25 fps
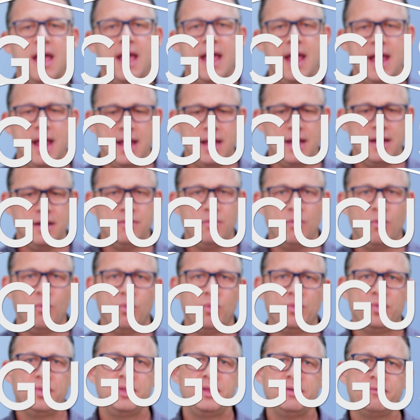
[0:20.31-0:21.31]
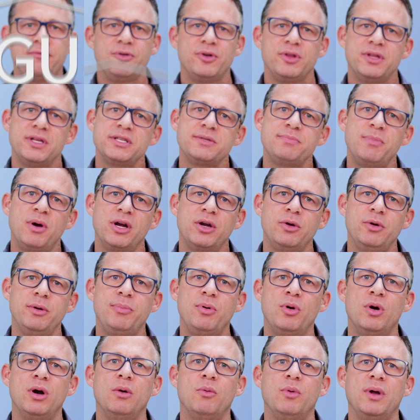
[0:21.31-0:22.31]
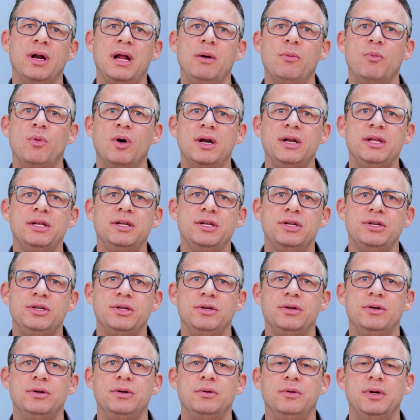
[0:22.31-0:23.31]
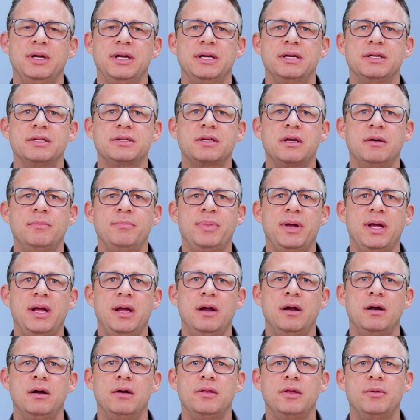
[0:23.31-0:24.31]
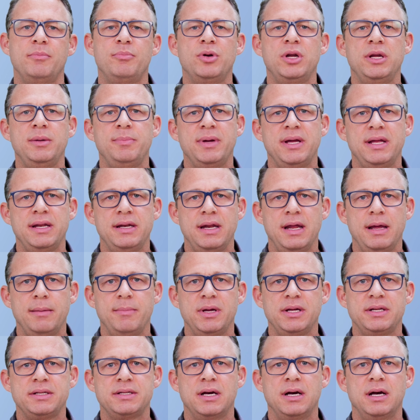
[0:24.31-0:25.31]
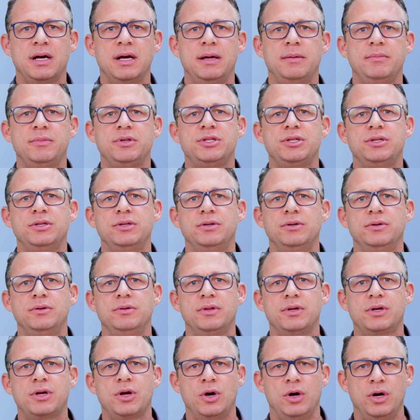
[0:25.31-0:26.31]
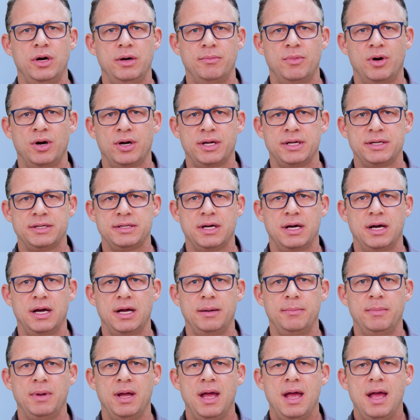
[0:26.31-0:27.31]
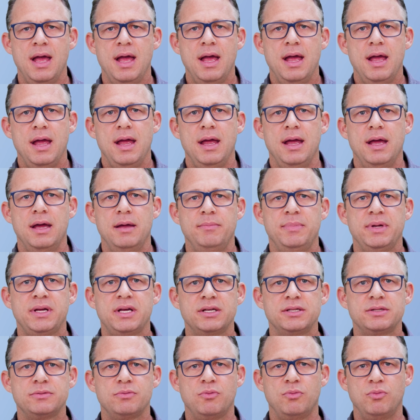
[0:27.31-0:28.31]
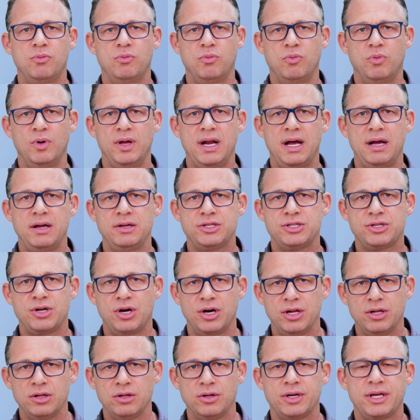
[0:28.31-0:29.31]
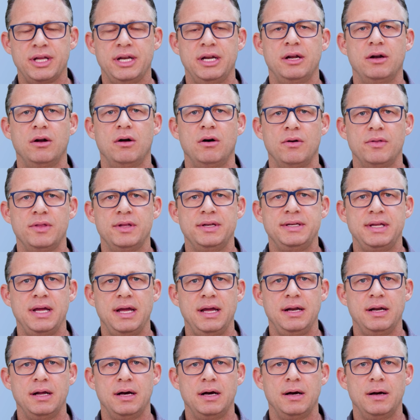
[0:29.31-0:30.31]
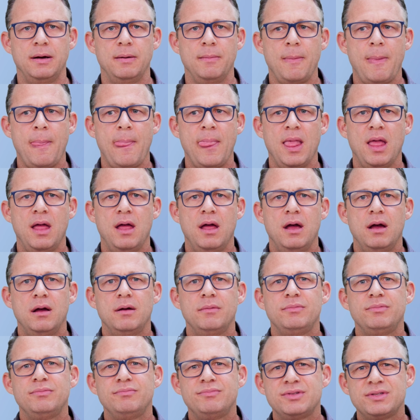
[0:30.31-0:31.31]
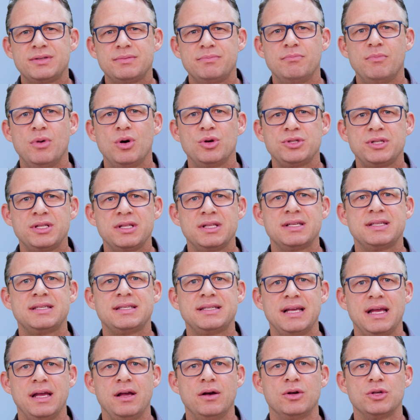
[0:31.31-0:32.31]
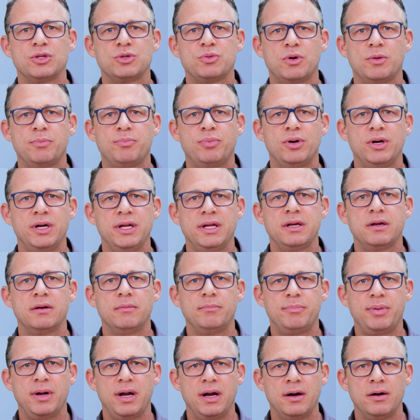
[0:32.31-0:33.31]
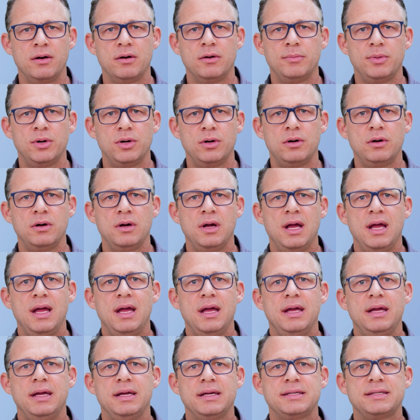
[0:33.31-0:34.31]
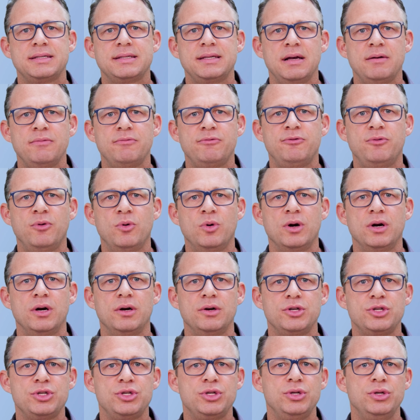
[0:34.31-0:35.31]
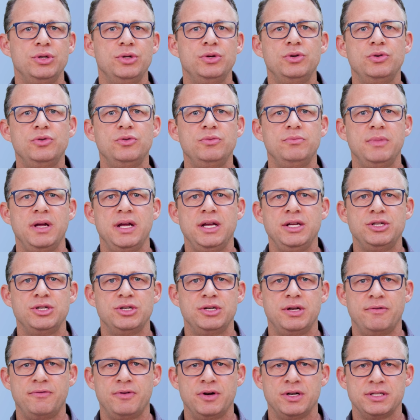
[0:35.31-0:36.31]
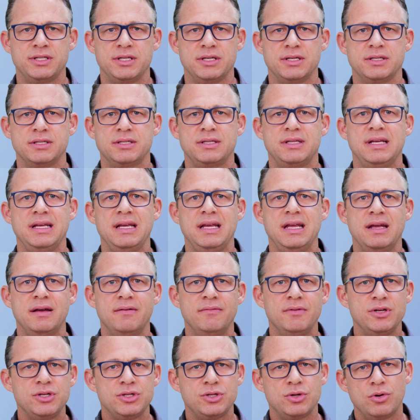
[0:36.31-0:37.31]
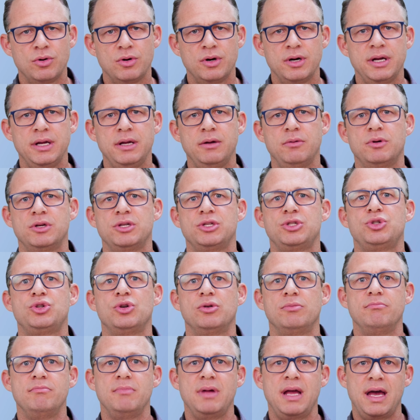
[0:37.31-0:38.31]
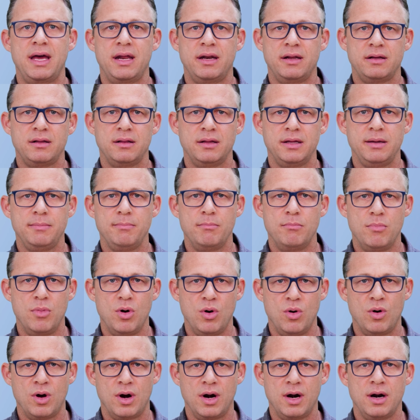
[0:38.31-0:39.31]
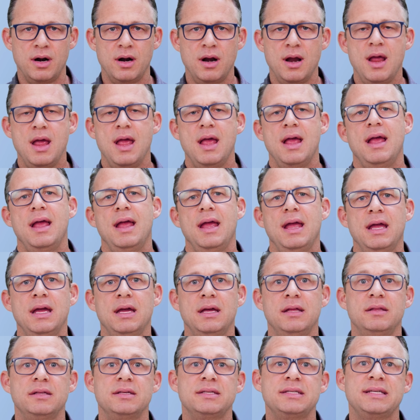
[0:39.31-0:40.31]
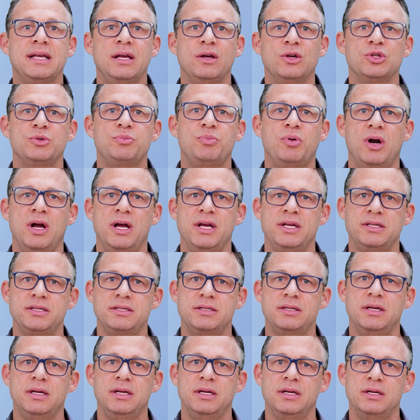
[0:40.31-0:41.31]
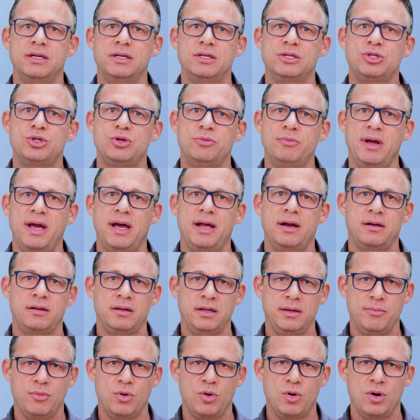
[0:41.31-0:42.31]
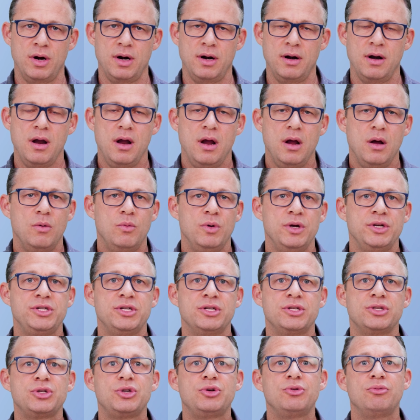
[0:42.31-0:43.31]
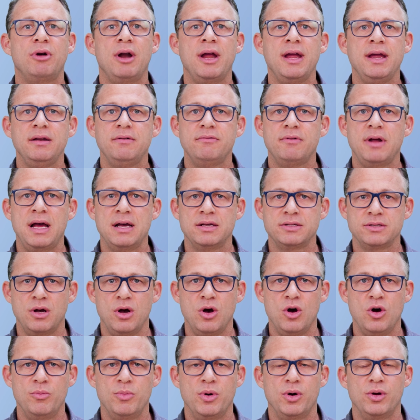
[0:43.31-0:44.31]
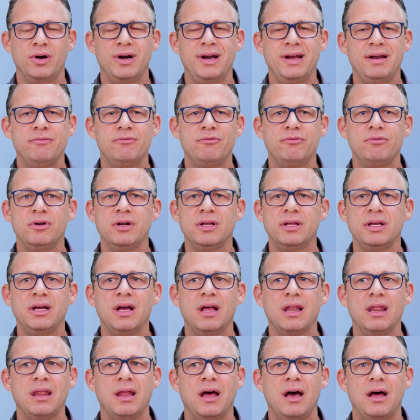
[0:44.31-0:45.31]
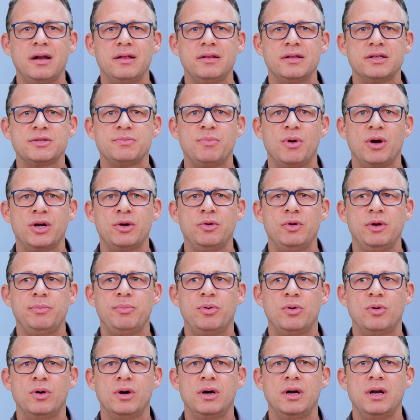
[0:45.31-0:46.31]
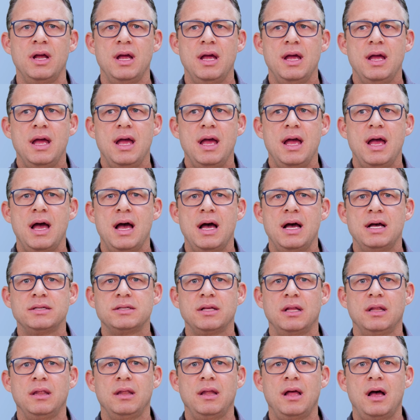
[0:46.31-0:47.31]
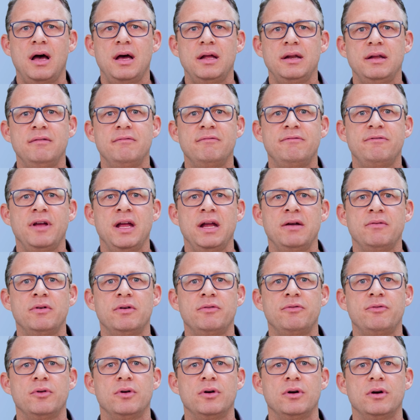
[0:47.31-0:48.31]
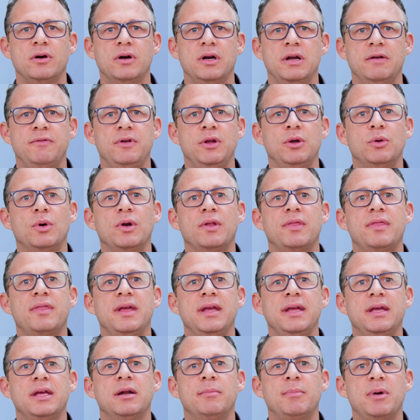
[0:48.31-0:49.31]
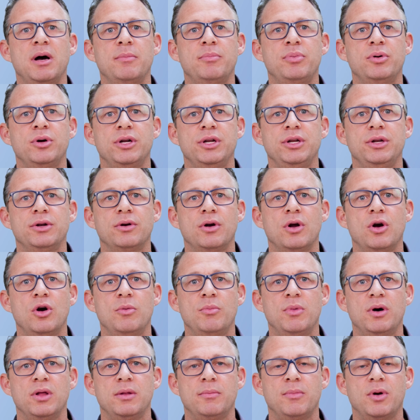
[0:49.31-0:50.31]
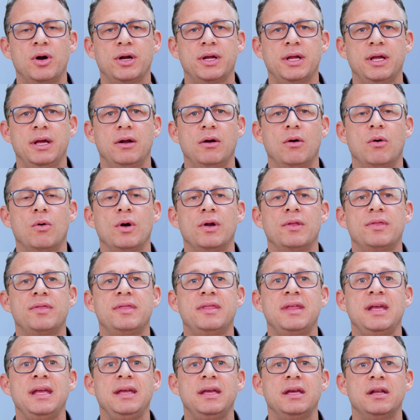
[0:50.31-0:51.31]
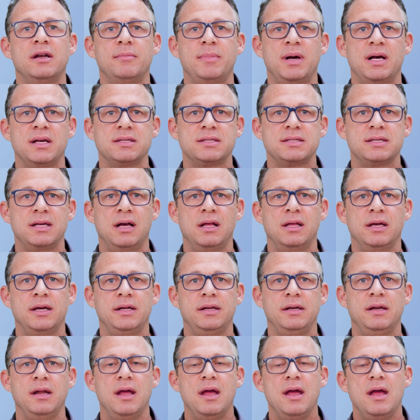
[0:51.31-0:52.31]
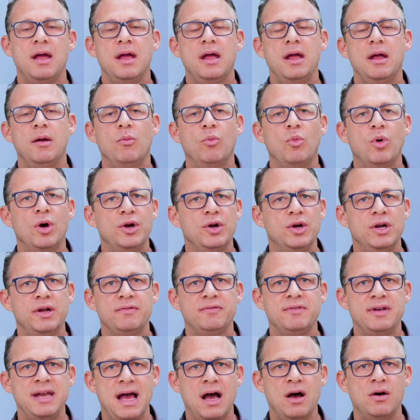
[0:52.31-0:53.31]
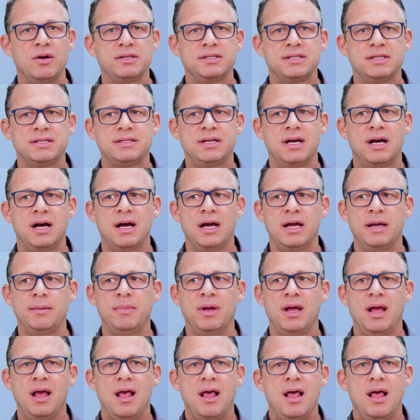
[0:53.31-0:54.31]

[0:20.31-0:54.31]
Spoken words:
And for this market report, what I wanted to do is compare the pre-pandemic time to the current market time. And because when I started looking at all the data, most of the sales were pretty comparable, except for two major differences. The inventory was dramatically more, and the sales price is dramatically more, which is great as a homeowner. And really, a lot of this market report has a lot in favor for if you were thinking about putting your home on the market or thinking about selling and wondering if now is the time.